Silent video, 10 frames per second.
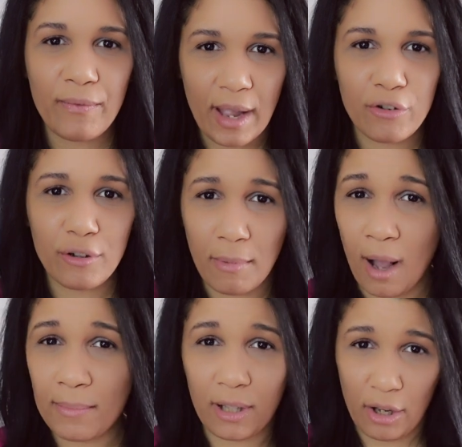found your
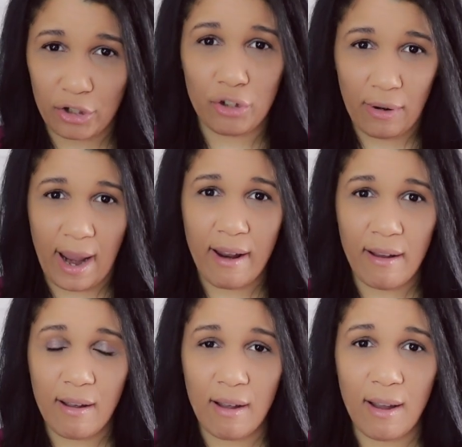mom's lingerie
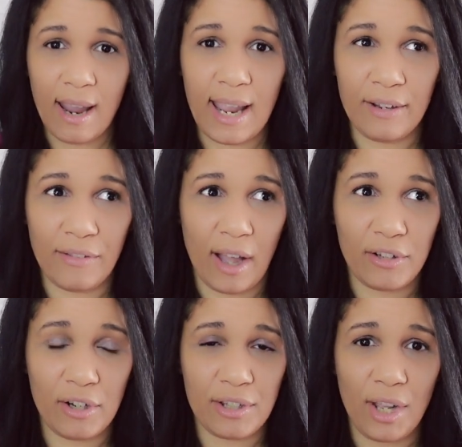and thought
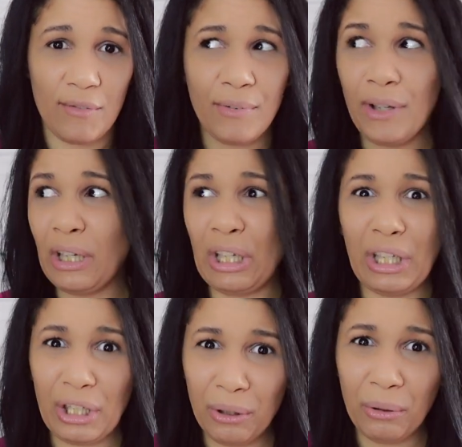to yourself,
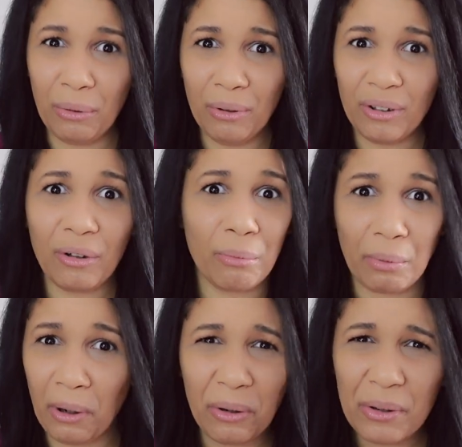ew,
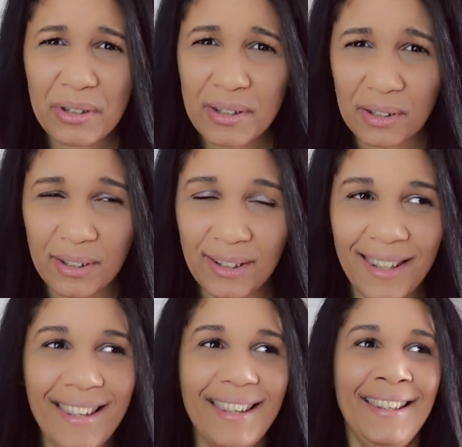gross?
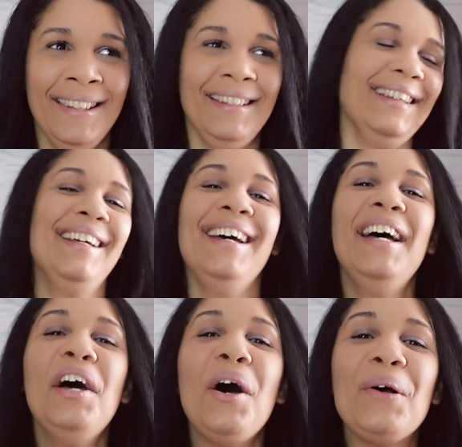
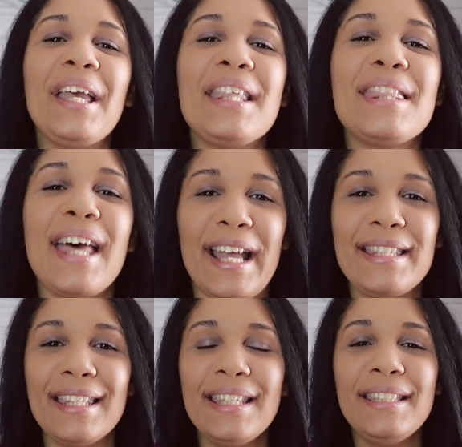Okay,
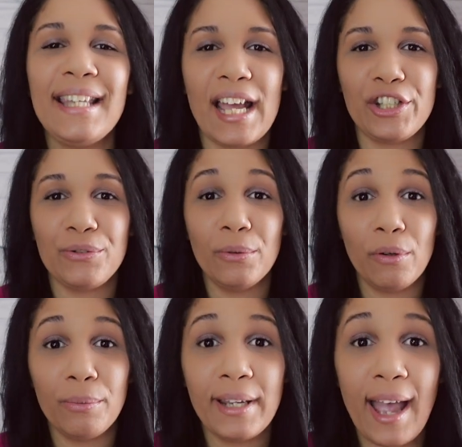that's a
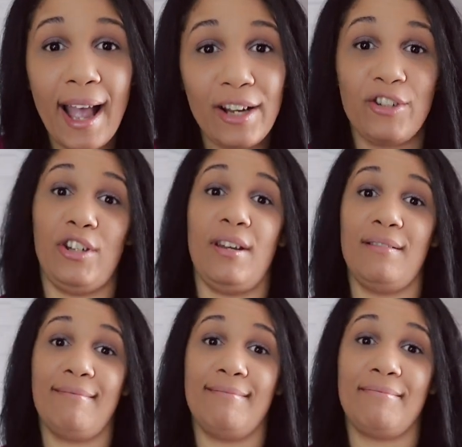natural
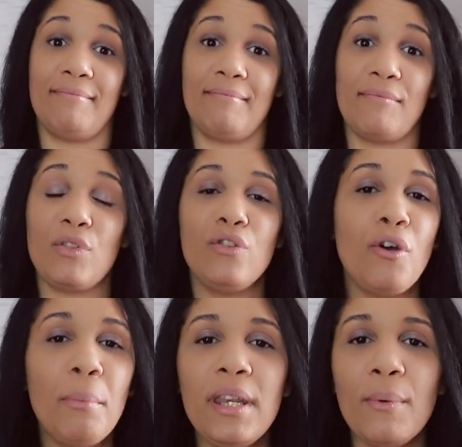reaction.
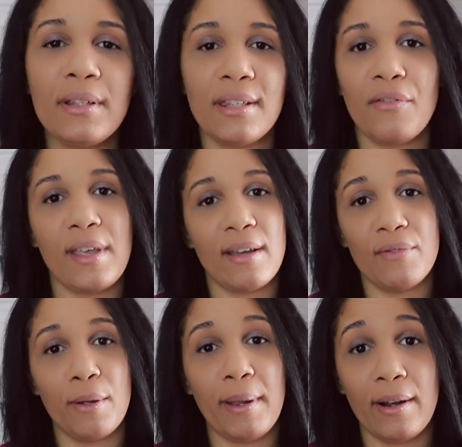Nobody wants to think
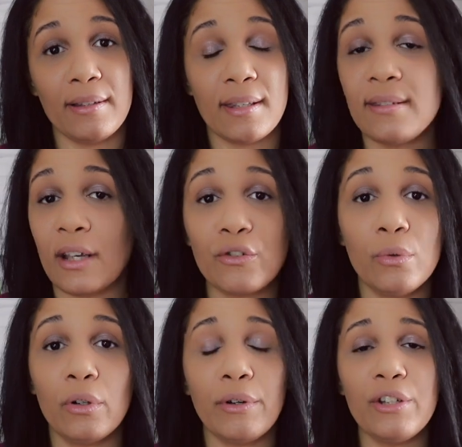of their parents as
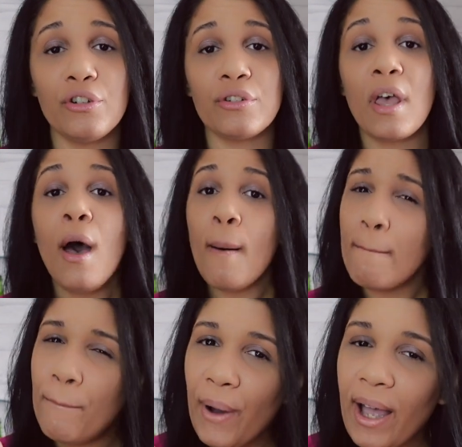sexual creatures,
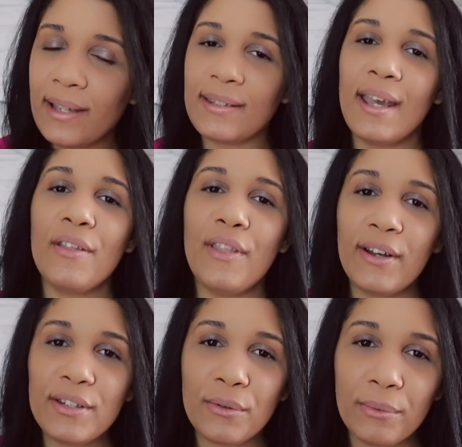but
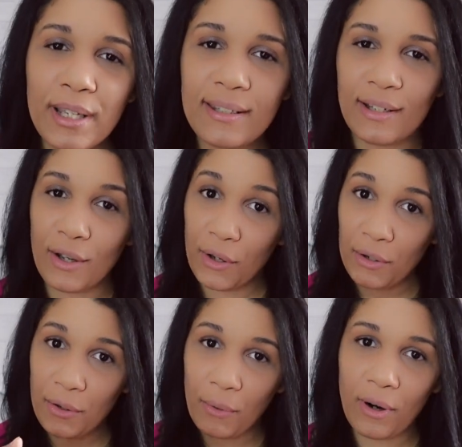there is a reason
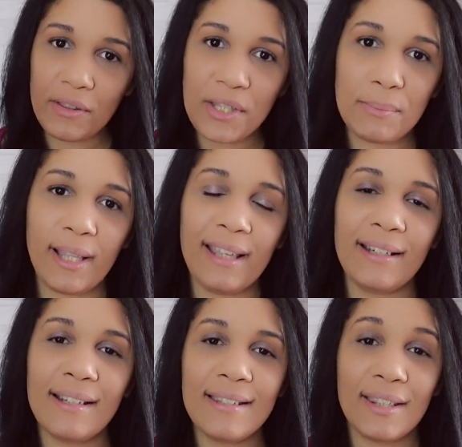you're on this
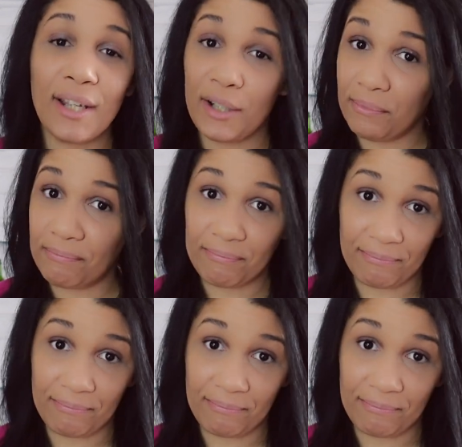planet, isn't there?